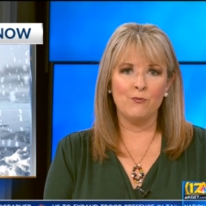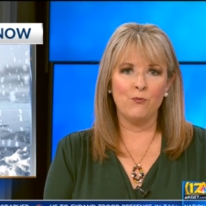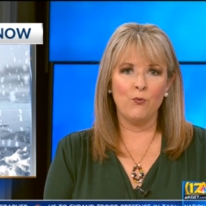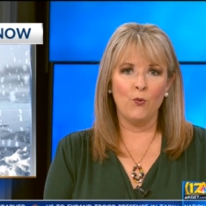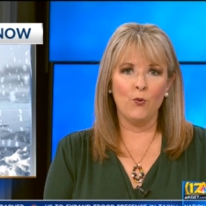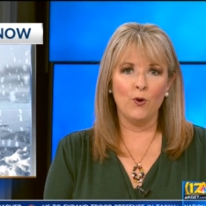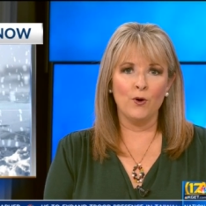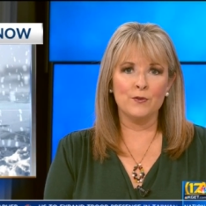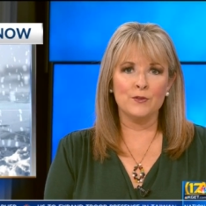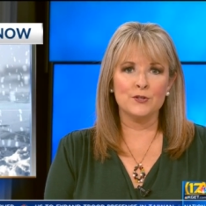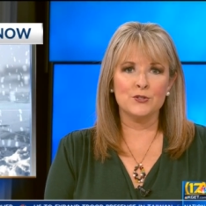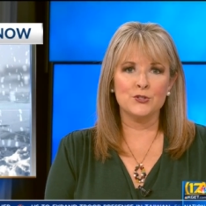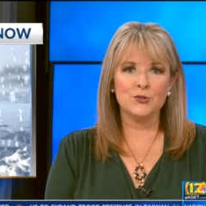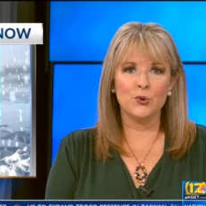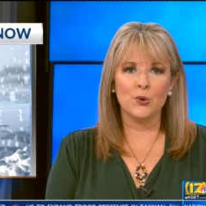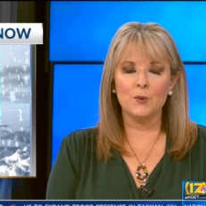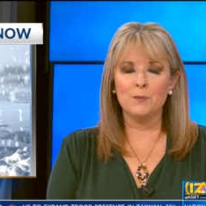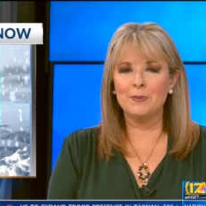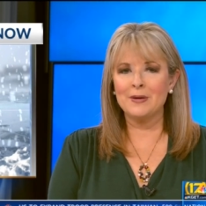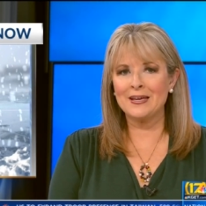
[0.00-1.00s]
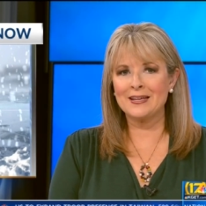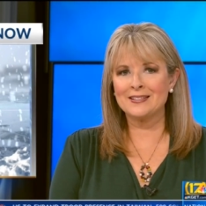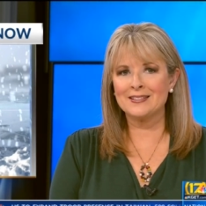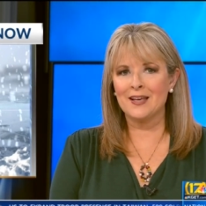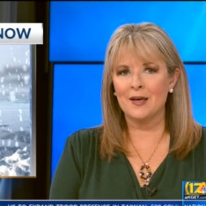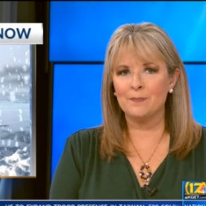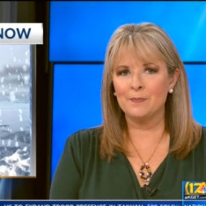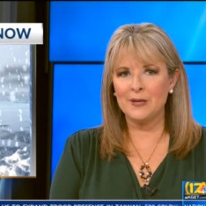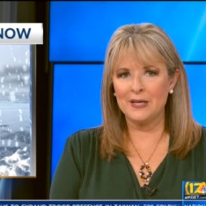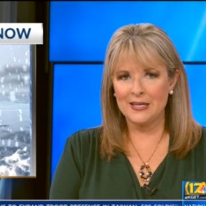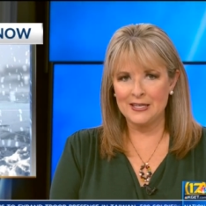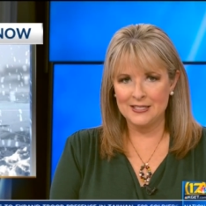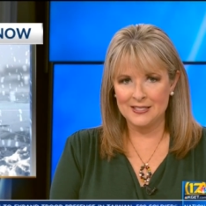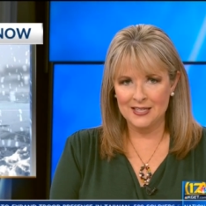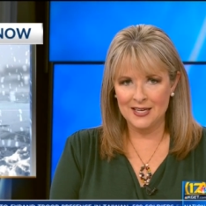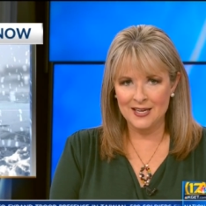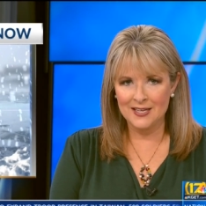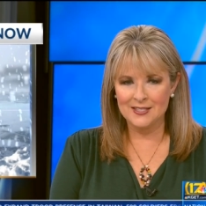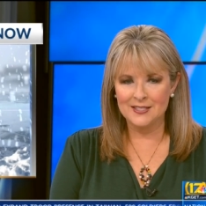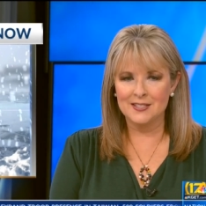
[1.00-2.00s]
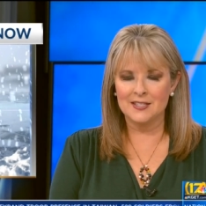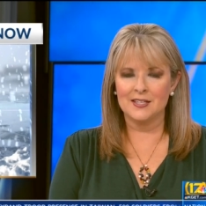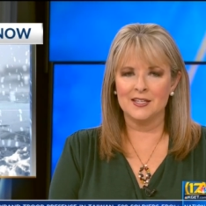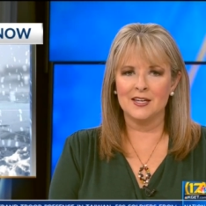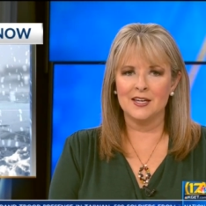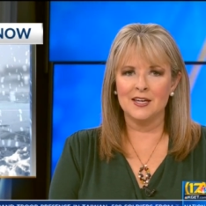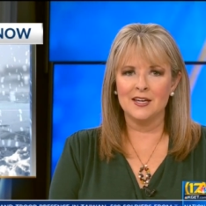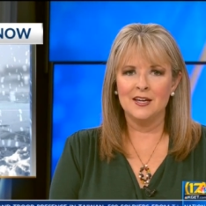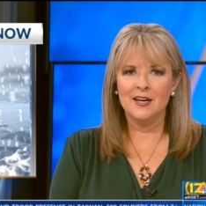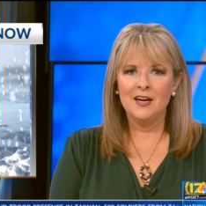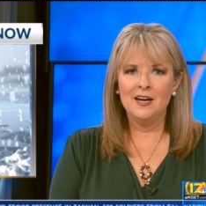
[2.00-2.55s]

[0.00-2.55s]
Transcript: before the storm picks up in intensity.